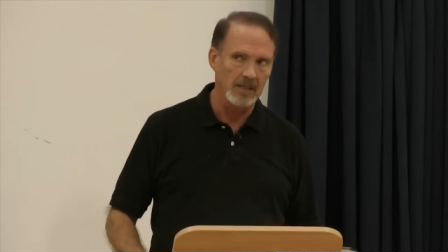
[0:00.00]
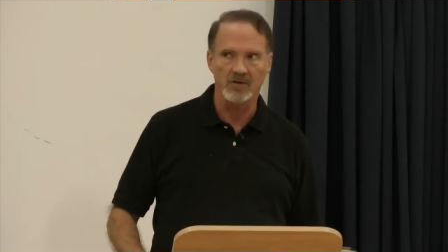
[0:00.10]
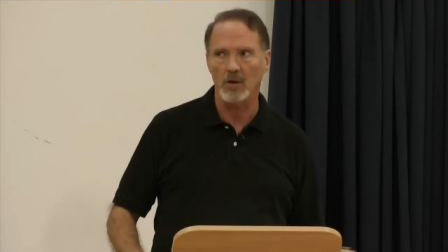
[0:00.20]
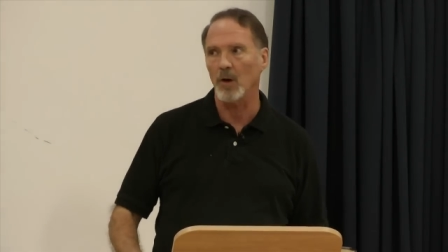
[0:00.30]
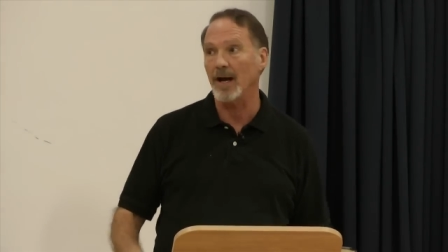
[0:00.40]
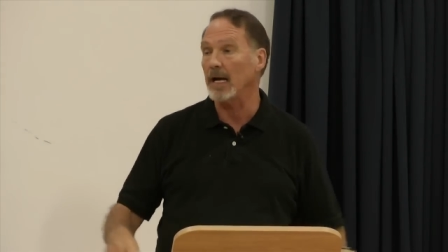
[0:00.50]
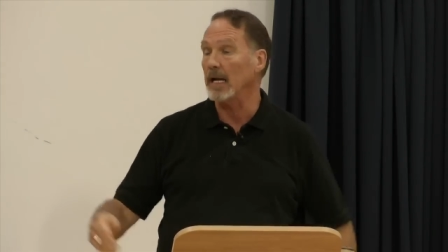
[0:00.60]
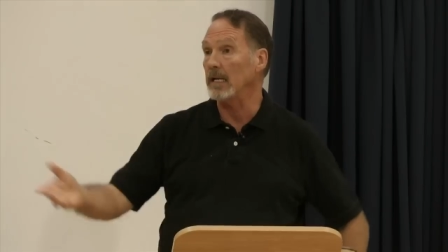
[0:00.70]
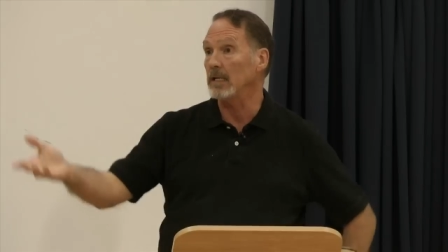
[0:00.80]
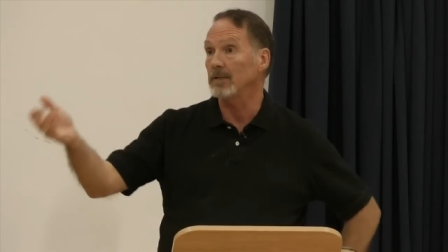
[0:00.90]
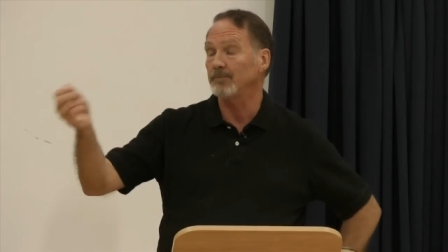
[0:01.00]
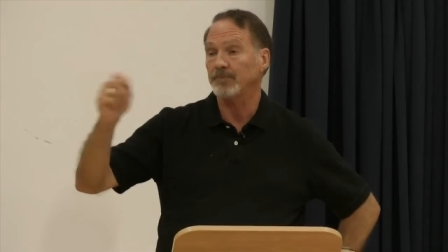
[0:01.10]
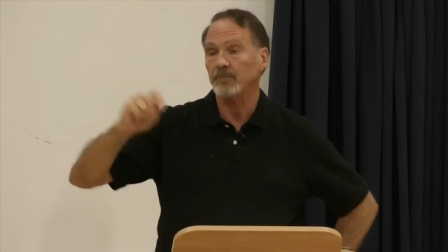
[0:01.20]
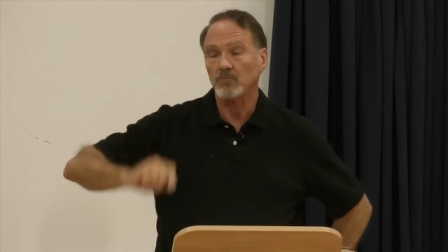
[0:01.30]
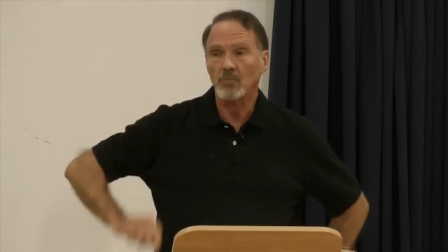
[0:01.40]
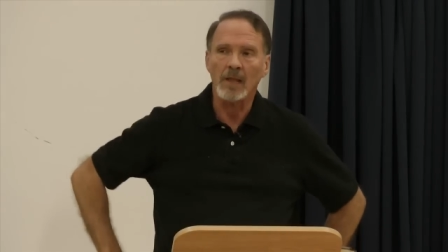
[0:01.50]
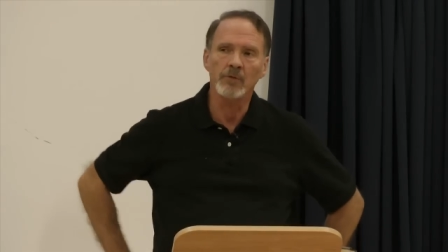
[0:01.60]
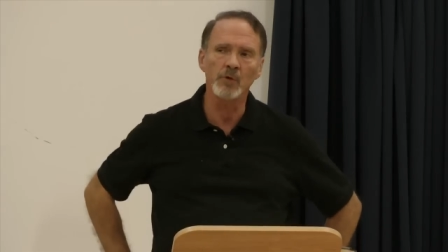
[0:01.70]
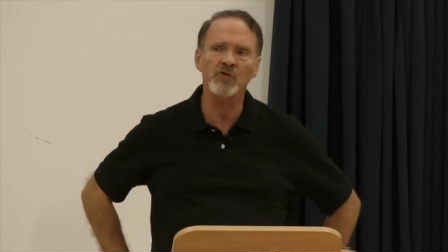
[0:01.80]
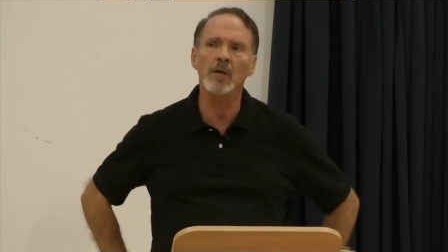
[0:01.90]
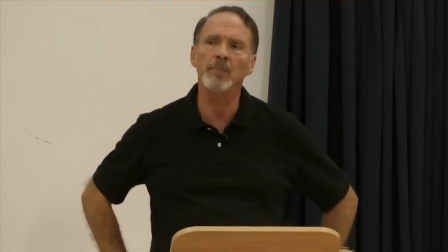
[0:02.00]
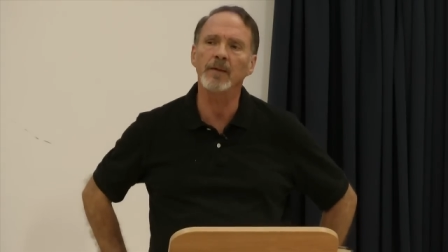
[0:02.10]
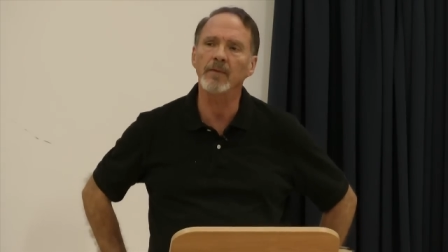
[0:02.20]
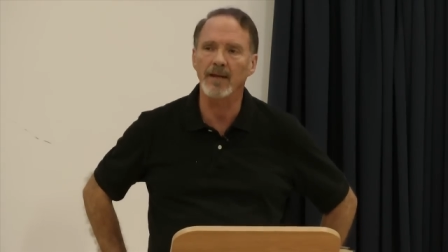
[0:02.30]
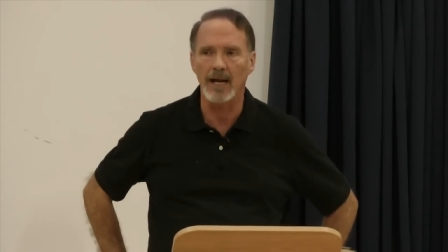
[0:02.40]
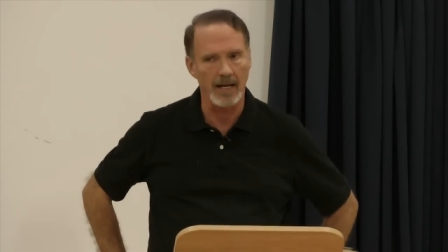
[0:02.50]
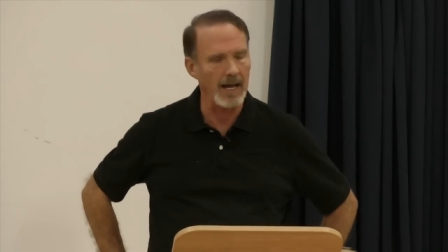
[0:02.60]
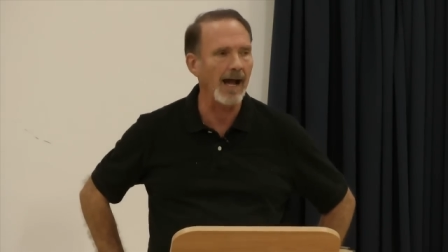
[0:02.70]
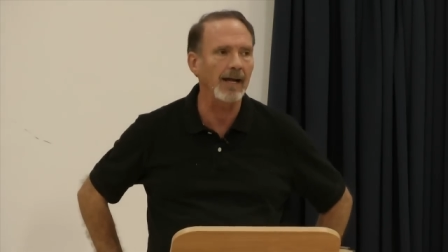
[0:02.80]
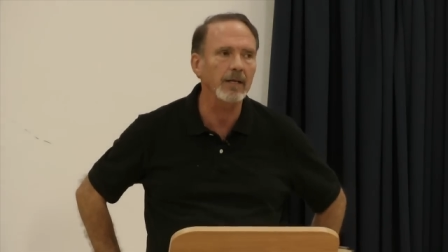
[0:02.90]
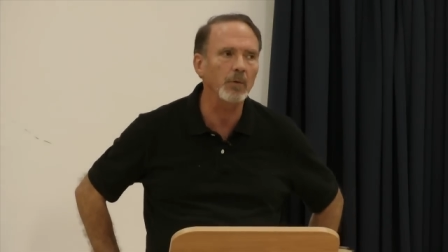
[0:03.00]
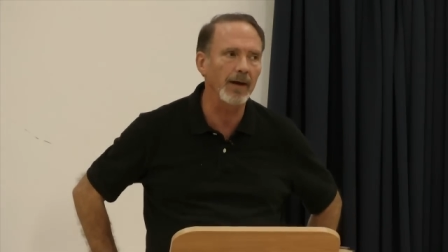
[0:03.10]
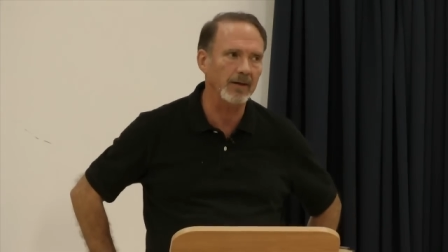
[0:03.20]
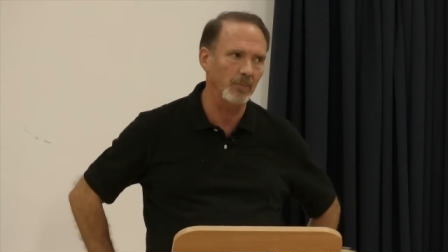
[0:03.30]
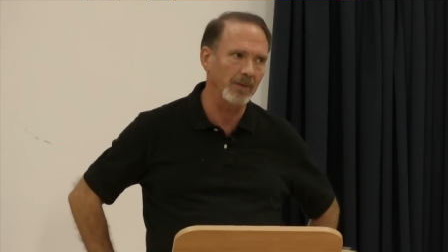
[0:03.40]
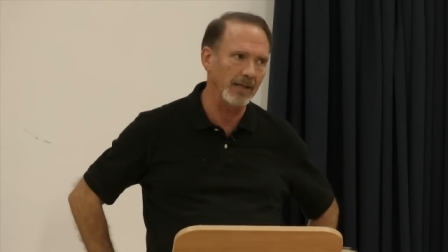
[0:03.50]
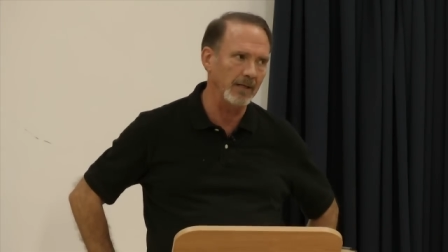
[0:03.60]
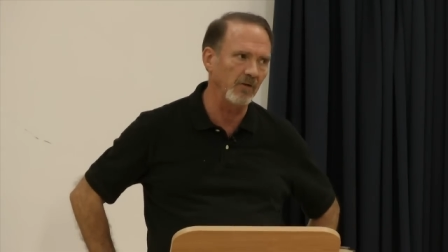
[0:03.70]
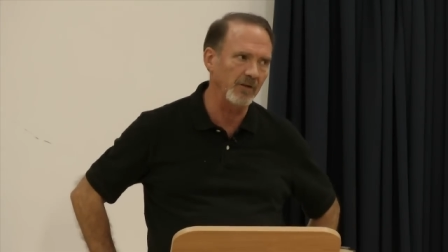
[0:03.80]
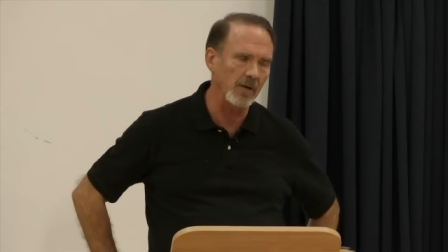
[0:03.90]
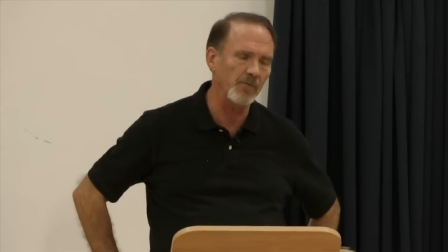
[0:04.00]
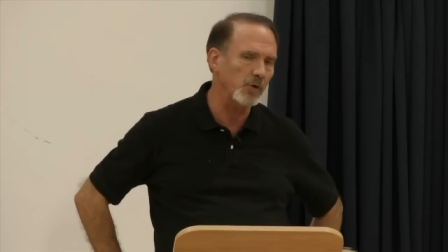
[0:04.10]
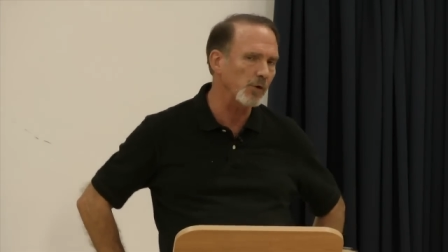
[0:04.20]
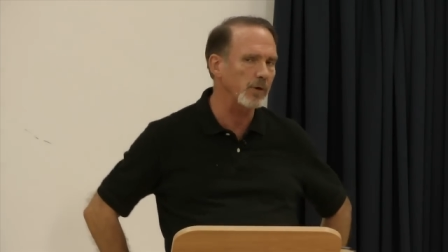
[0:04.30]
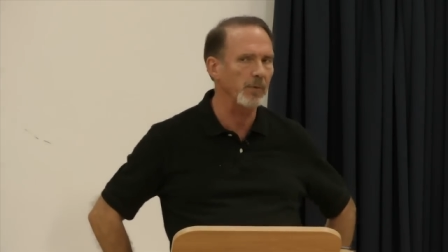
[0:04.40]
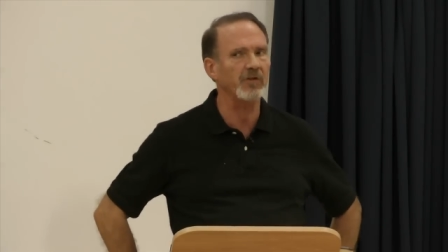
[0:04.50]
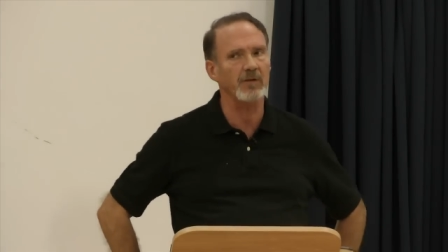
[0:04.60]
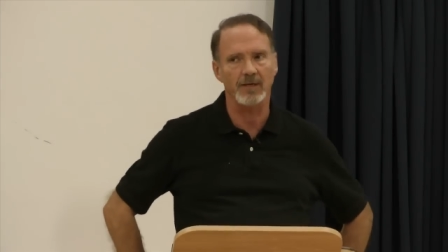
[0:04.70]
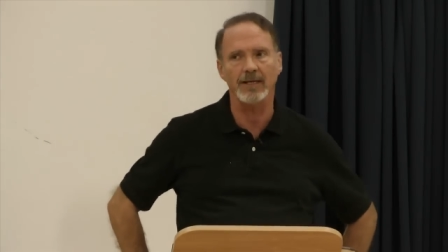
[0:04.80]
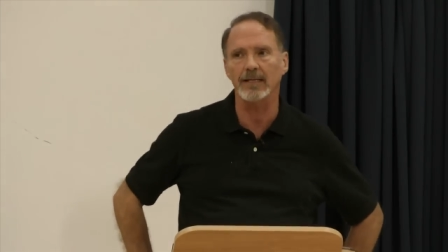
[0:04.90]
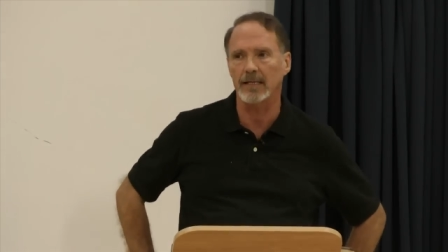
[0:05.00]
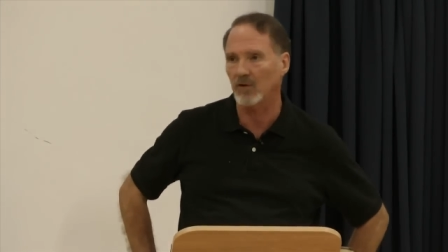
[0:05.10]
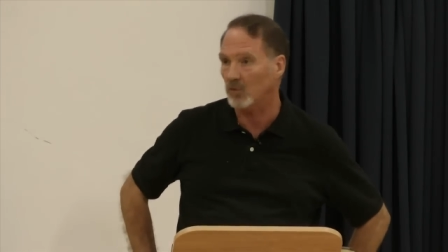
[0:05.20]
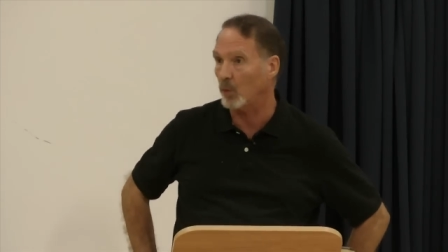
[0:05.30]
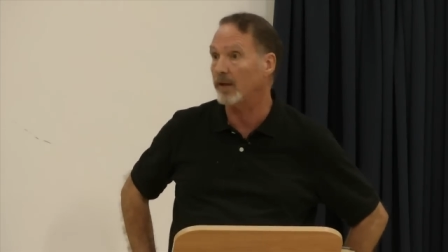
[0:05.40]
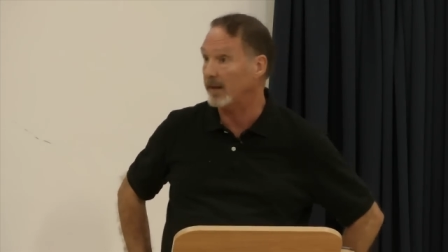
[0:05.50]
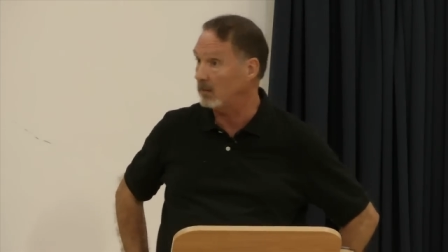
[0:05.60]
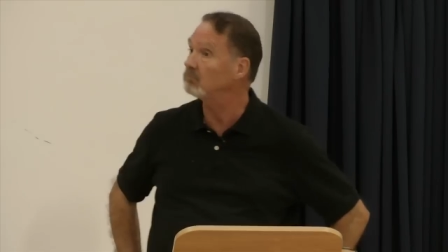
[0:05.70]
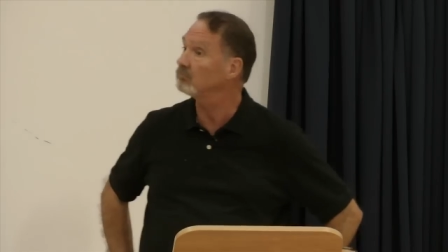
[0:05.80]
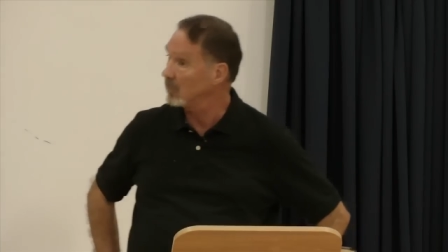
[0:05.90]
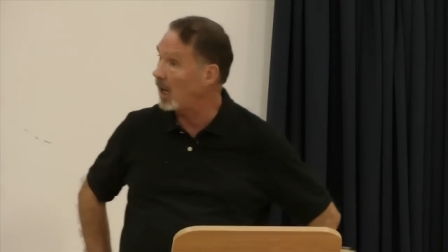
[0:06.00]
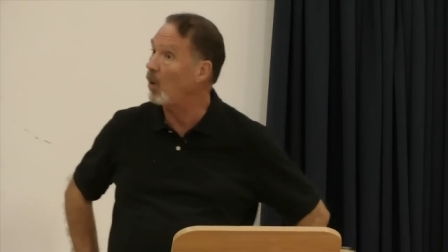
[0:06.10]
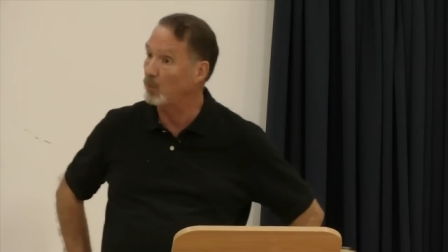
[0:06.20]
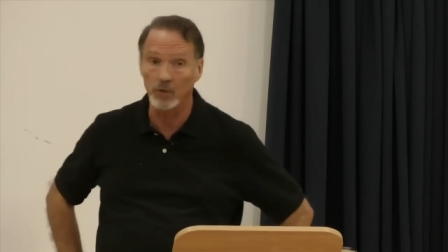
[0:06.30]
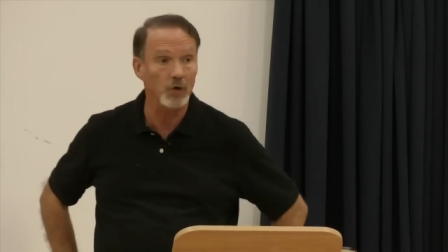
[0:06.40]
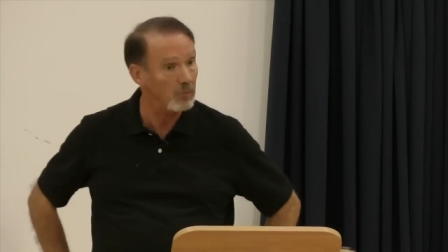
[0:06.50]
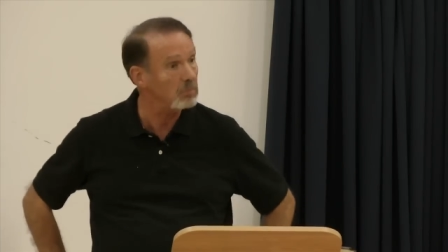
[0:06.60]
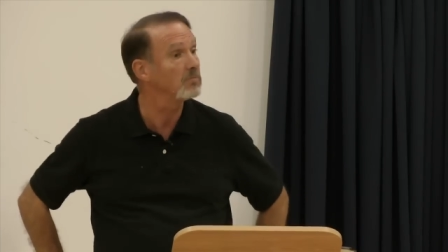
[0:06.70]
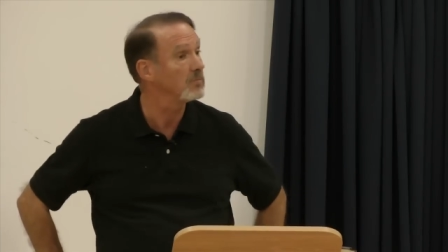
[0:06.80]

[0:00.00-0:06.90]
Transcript: So I do something that I highly recommend, is that if you're going to receive a healing this weekend, I hope you do,